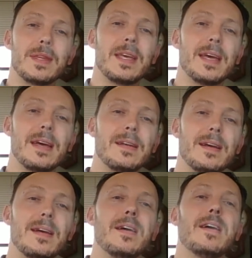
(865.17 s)

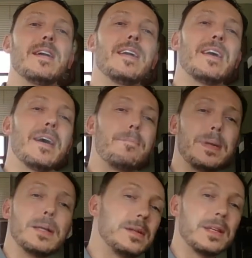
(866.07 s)
can
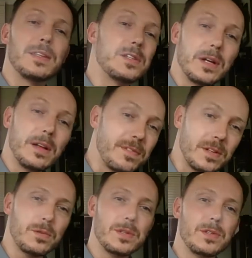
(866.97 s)
appeal to the
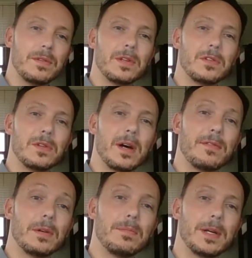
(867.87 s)
self-interest of the
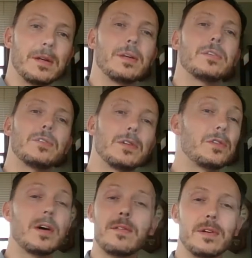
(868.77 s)
sovereign because the
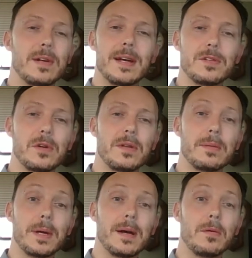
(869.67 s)
sovereign has
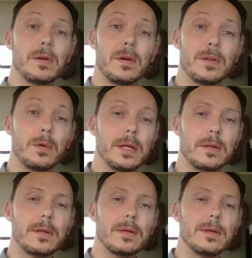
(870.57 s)
all the power and all the
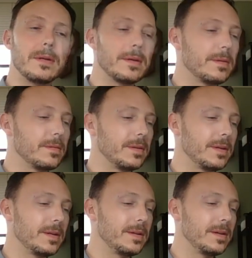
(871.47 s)
wealth.
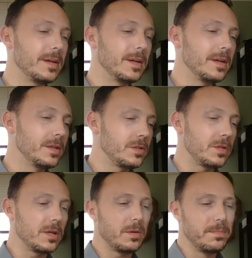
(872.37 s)
Right?
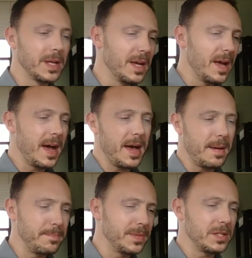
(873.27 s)
So
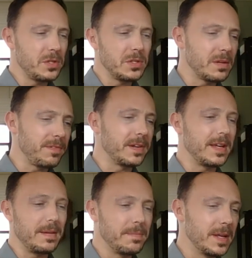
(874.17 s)
um, this is a
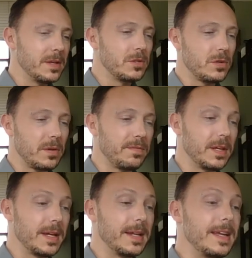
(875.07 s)
funny sort of
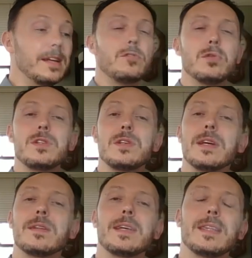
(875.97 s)
thing. And
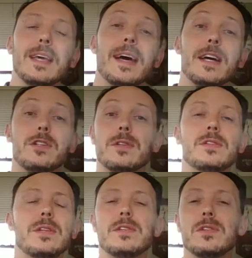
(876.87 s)
interestingly, the
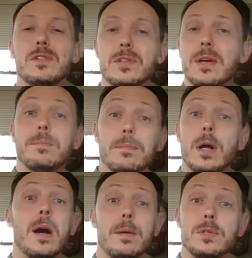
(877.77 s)
actions, this is, it,
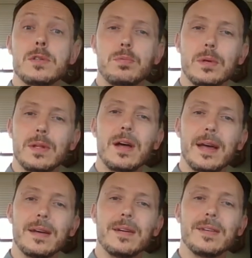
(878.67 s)
Hobbes is
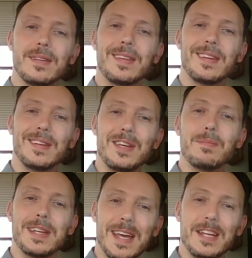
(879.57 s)
relying on the
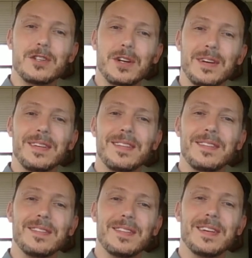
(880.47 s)
human nature,
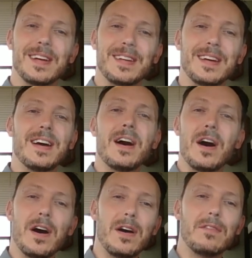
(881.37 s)
right,
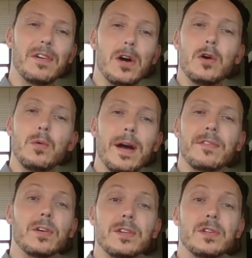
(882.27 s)
of
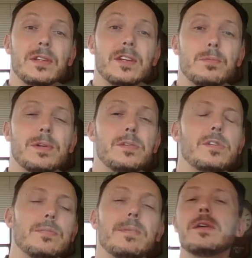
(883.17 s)
whoever is in this
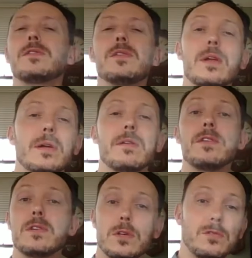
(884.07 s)
position, because none of
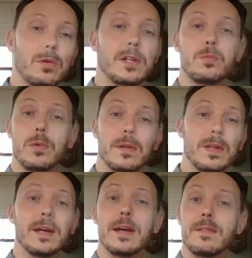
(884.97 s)
us are
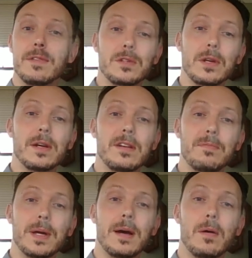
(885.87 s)
trustworthy to have this kind
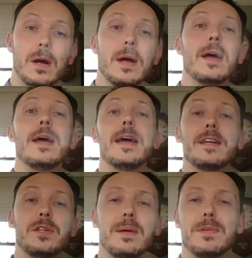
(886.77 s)
of power,
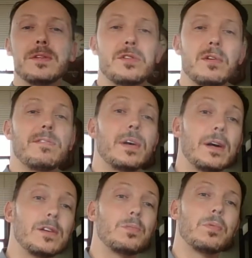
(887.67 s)
except
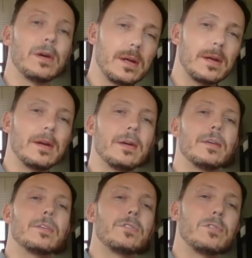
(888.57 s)
insofar as we're
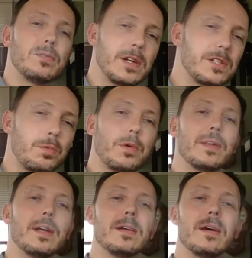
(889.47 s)

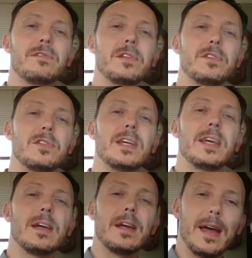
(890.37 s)
trustworthy enough to seek